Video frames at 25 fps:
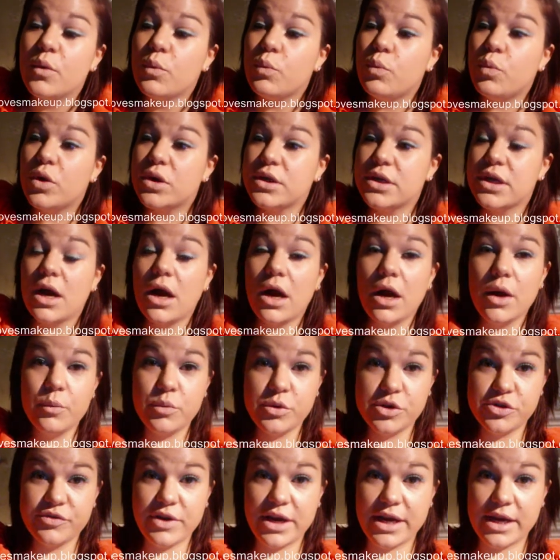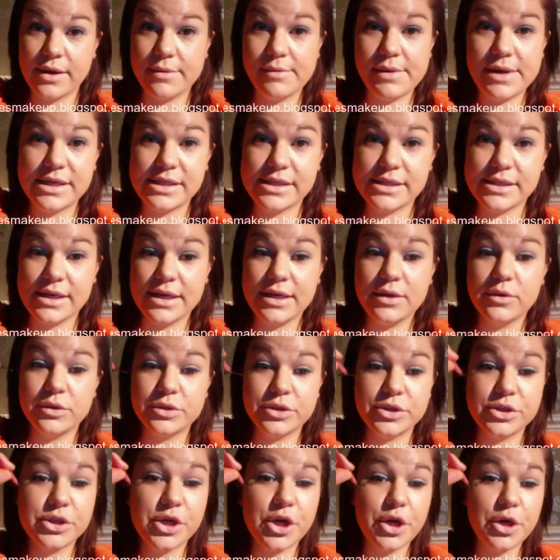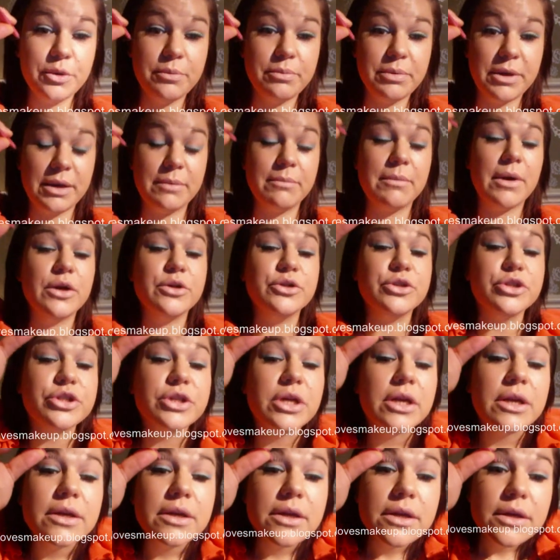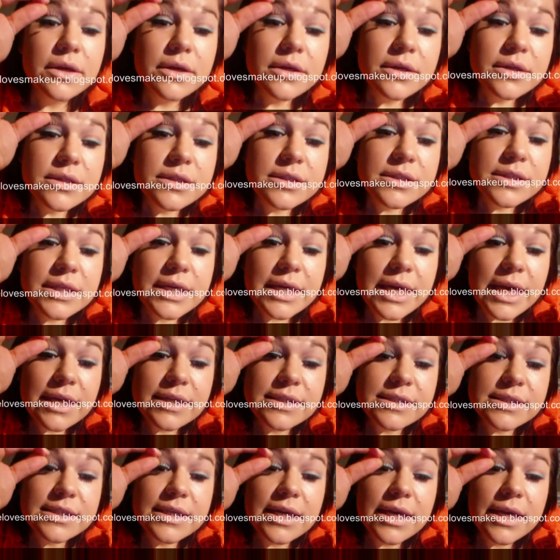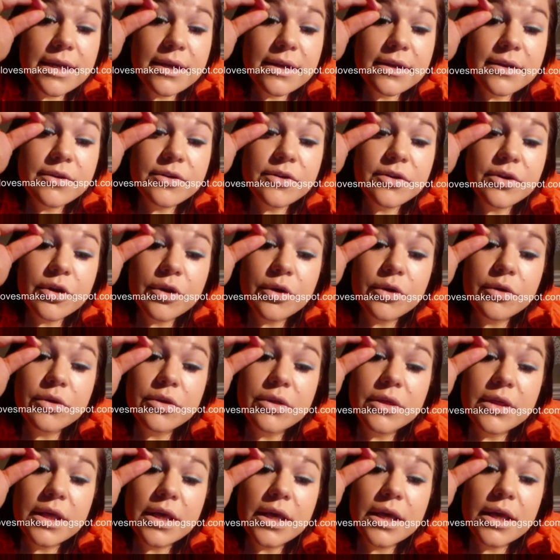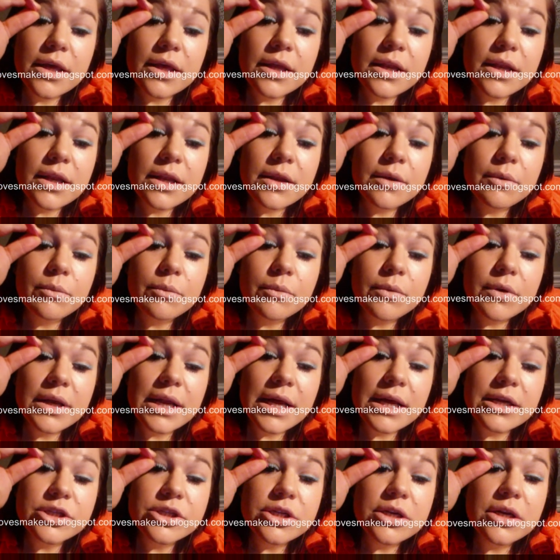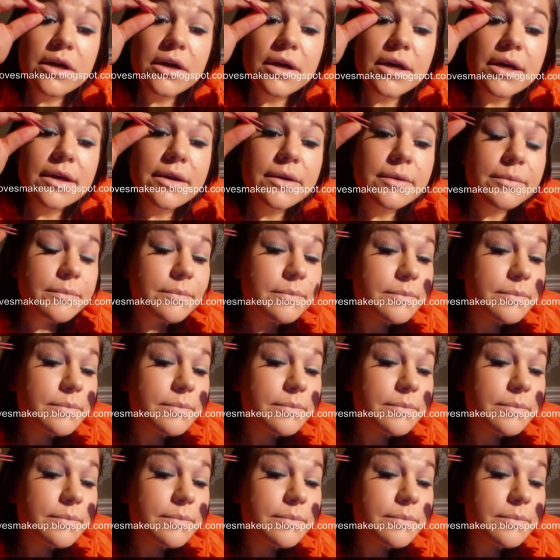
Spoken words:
What I would recommend is a little scooping motion to get it into the lash line.